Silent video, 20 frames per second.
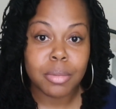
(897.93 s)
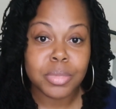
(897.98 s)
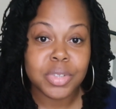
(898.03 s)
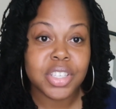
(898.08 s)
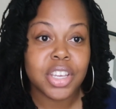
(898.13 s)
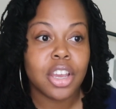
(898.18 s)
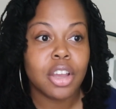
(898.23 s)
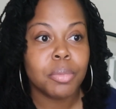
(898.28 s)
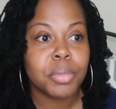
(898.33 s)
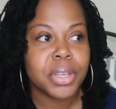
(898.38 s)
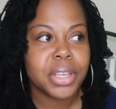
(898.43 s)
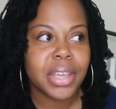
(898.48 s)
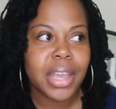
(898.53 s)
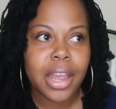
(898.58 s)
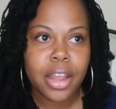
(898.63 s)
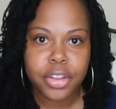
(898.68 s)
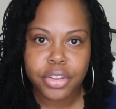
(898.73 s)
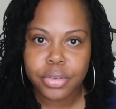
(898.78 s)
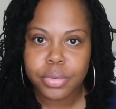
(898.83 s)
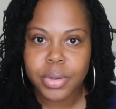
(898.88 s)
Tell me
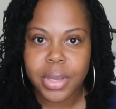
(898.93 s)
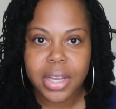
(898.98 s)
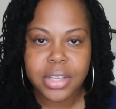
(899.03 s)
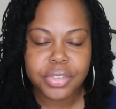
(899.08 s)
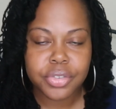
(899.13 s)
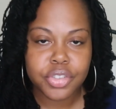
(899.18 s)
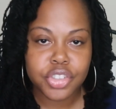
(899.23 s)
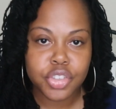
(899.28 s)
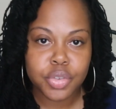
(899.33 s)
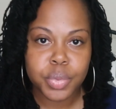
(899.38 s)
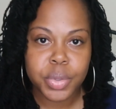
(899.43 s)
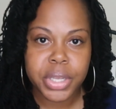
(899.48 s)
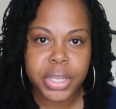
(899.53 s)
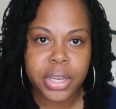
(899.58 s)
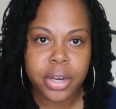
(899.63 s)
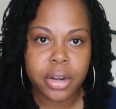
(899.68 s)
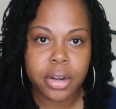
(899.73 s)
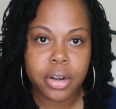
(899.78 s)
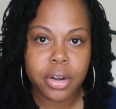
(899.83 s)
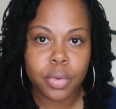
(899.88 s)
how you guys are
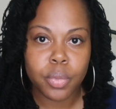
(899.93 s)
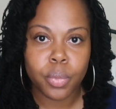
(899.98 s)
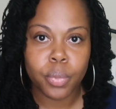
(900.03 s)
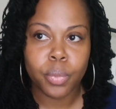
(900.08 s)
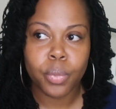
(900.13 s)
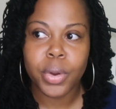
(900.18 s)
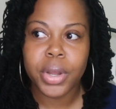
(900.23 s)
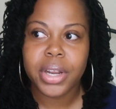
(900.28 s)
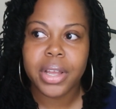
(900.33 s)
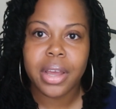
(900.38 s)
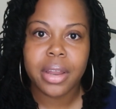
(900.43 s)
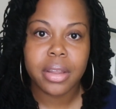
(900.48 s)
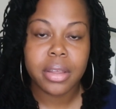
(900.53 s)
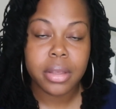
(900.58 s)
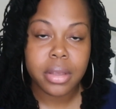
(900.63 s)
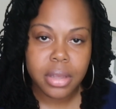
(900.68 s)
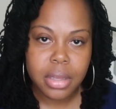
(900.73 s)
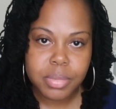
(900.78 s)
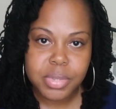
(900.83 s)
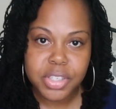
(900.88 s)
doing, or what kind of
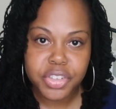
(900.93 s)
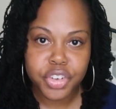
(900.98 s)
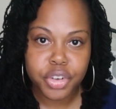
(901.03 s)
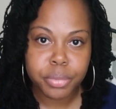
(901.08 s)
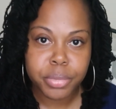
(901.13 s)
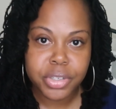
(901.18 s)
hiccups in your